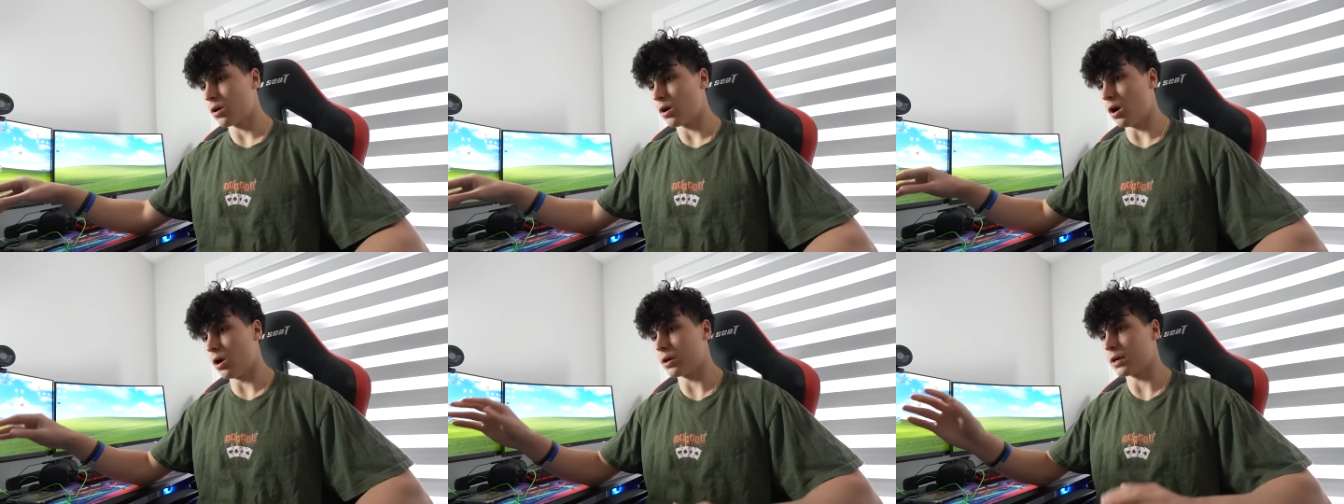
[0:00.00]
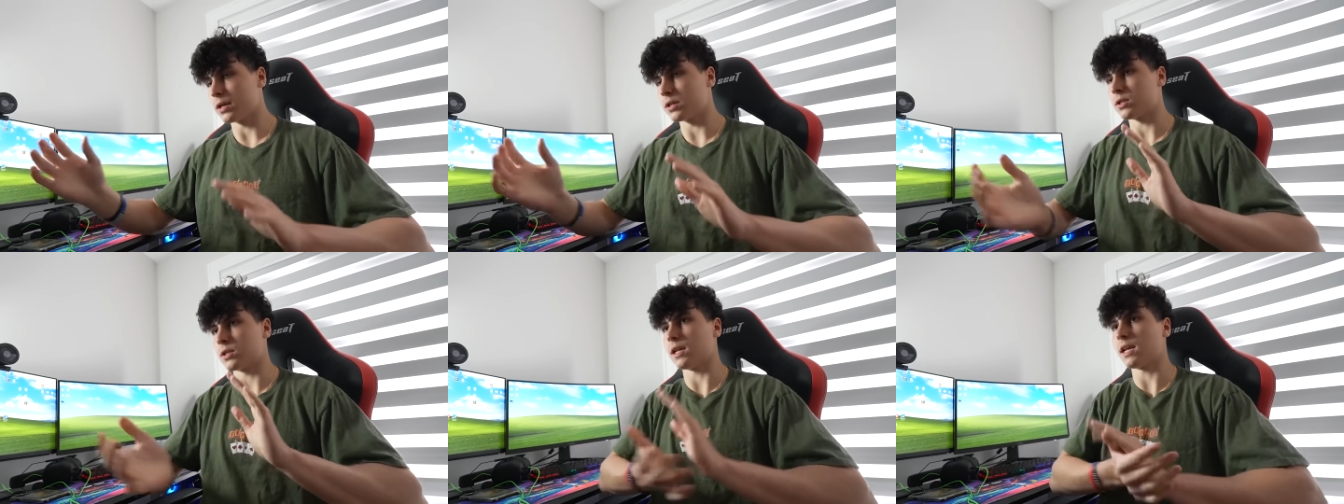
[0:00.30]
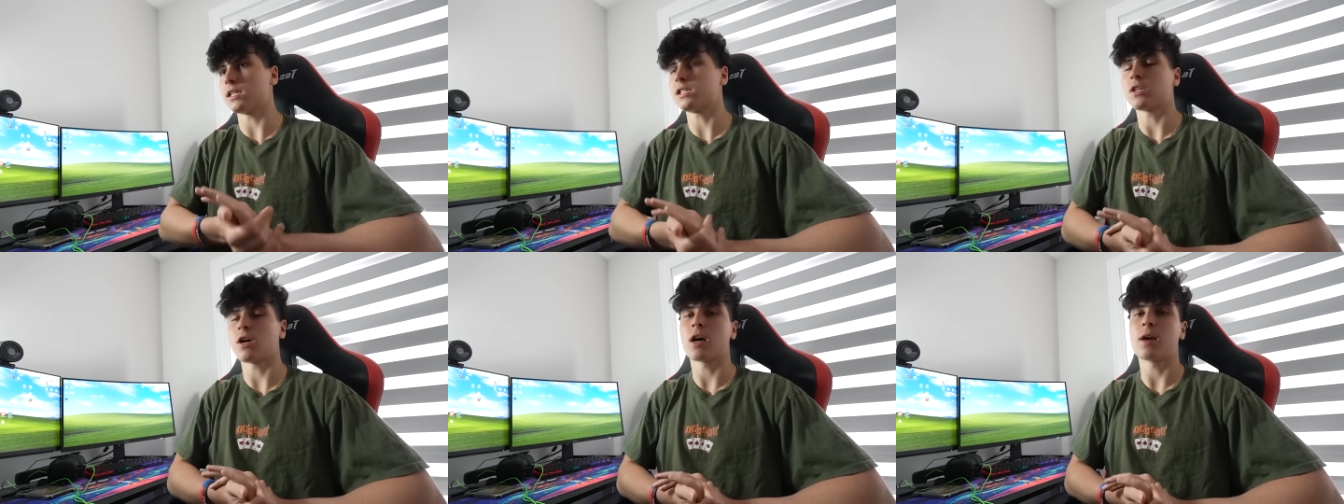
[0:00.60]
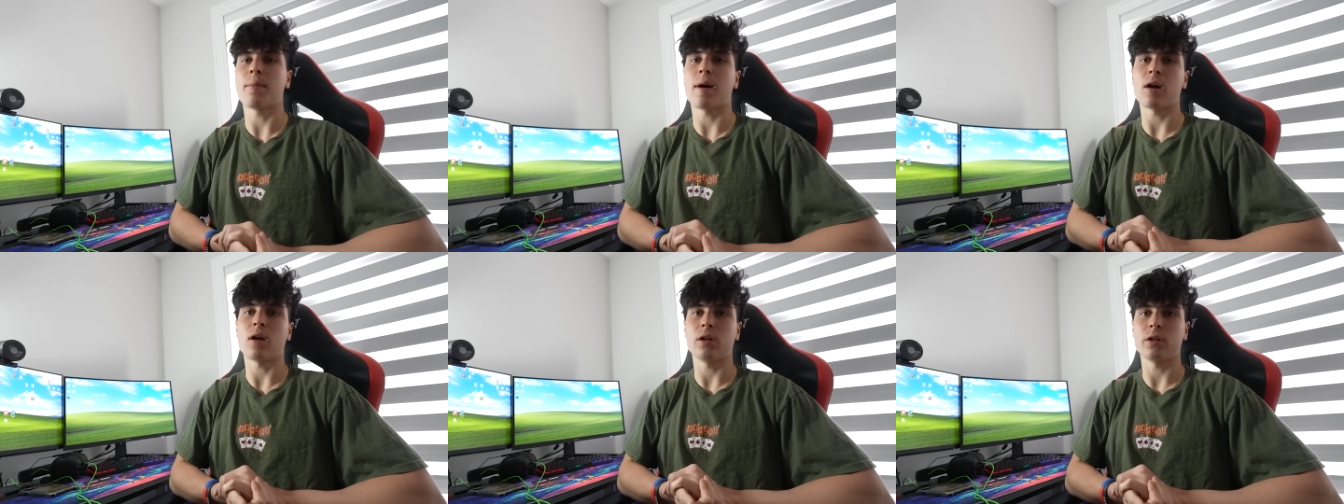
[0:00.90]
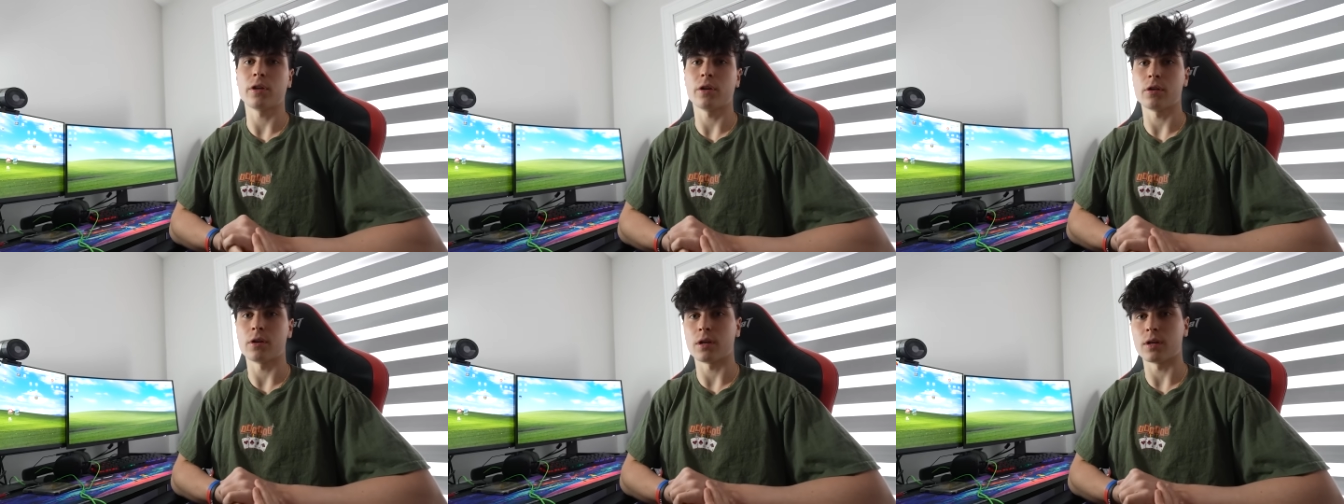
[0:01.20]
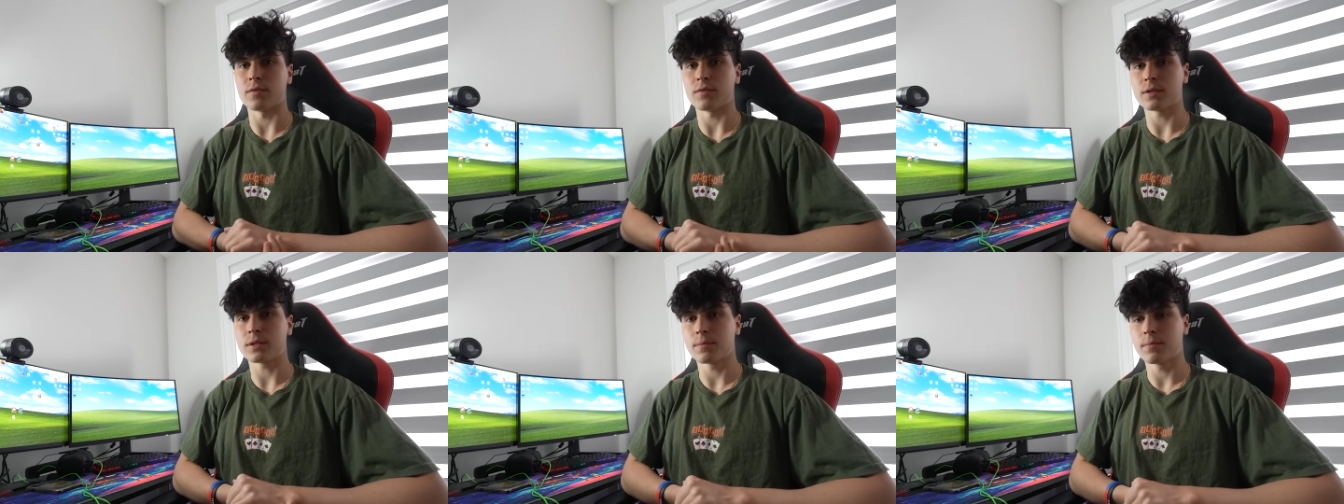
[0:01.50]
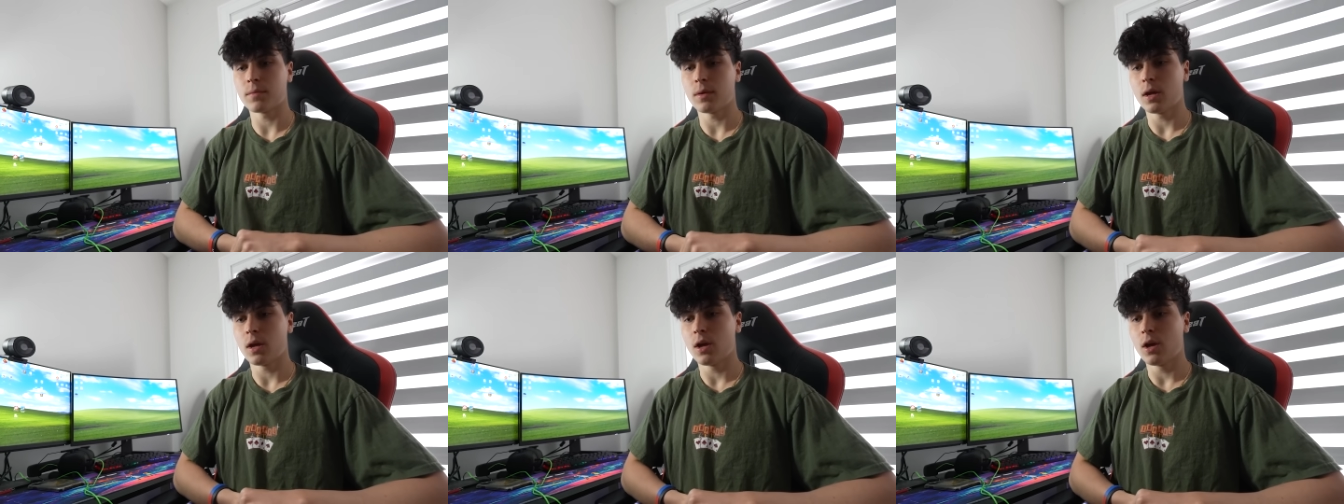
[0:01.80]
Okay, so let's talk about alternatives.
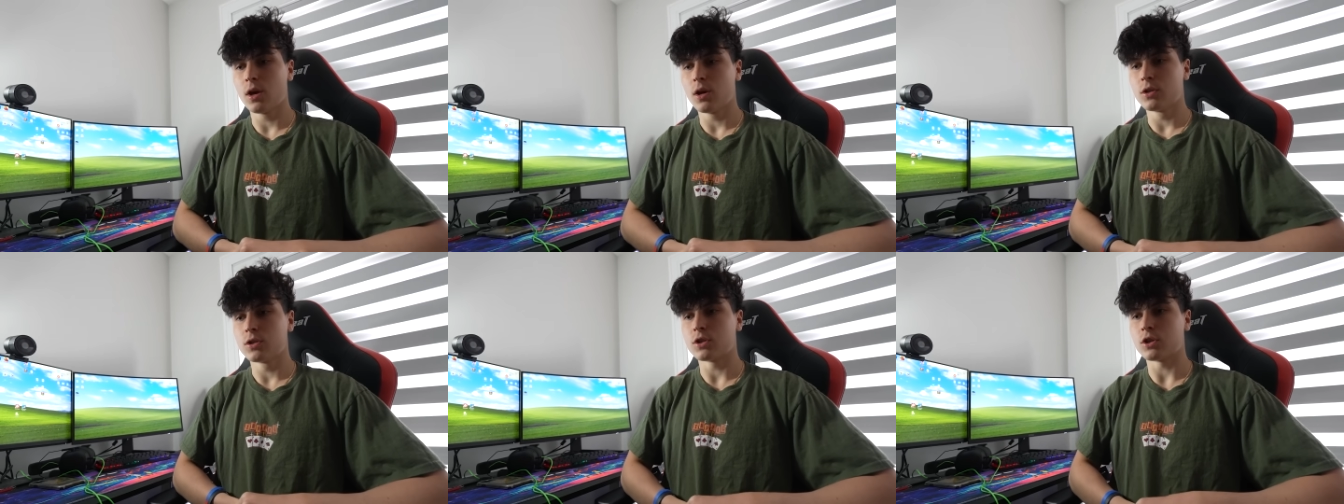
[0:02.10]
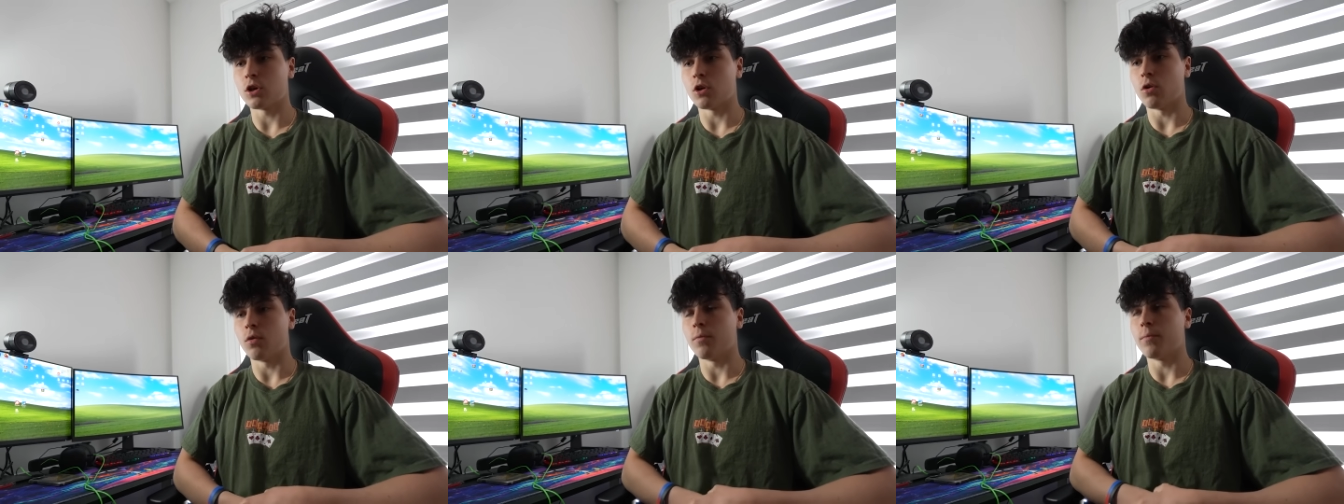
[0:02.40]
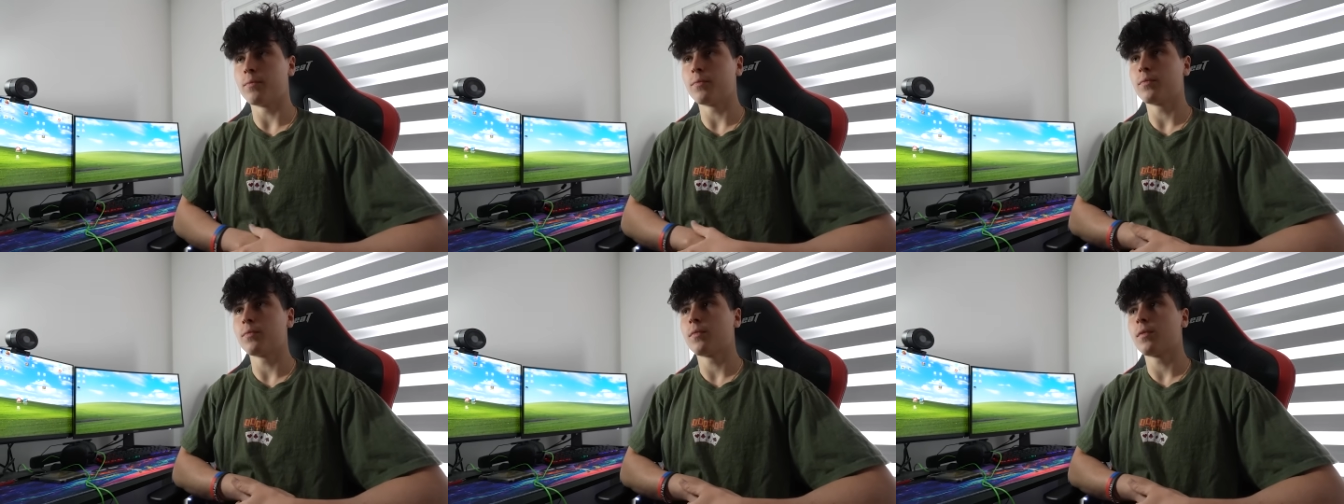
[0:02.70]
So